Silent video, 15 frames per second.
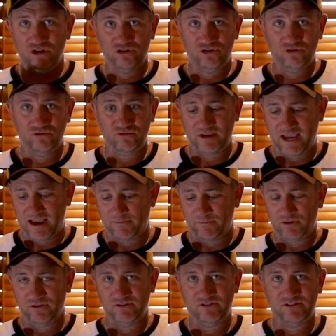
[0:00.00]
two
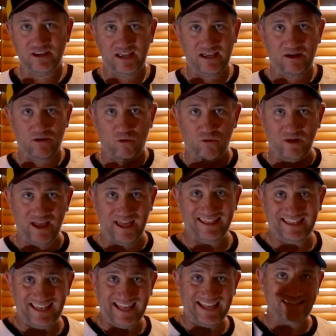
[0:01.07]
cameras
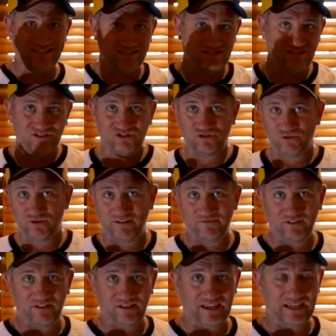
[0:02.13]
and lenses to suit
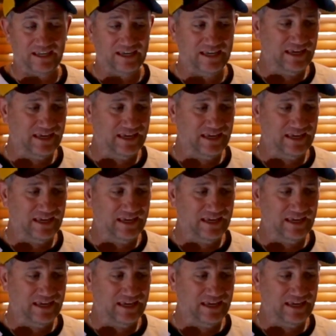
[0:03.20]
everything.